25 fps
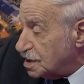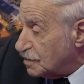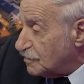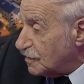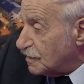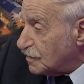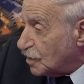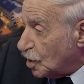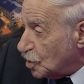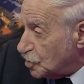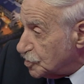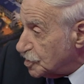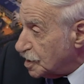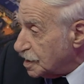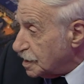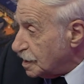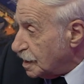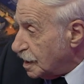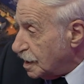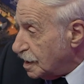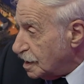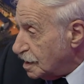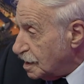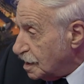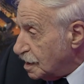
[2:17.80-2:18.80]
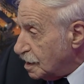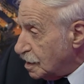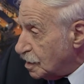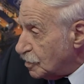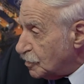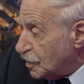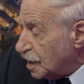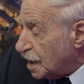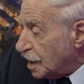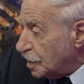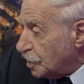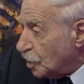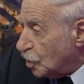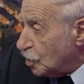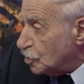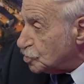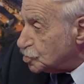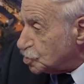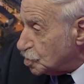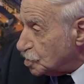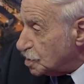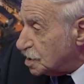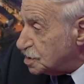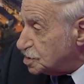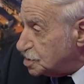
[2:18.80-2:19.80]
that we've got there, we can owe
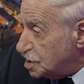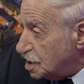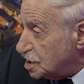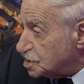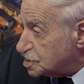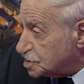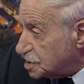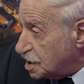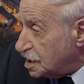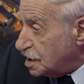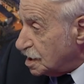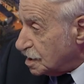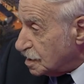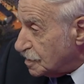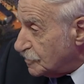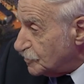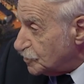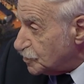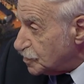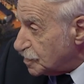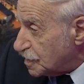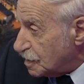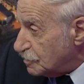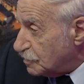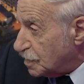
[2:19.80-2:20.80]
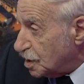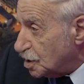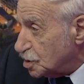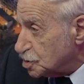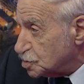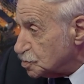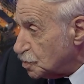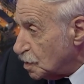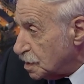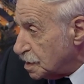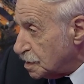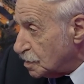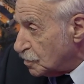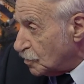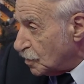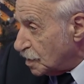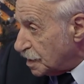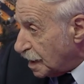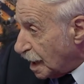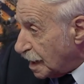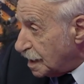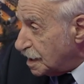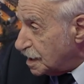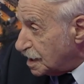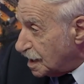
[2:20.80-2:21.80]
to the GSD, because when
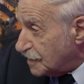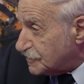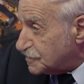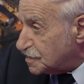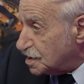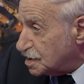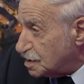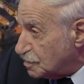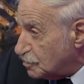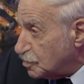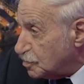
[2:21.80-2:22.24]
I left it, it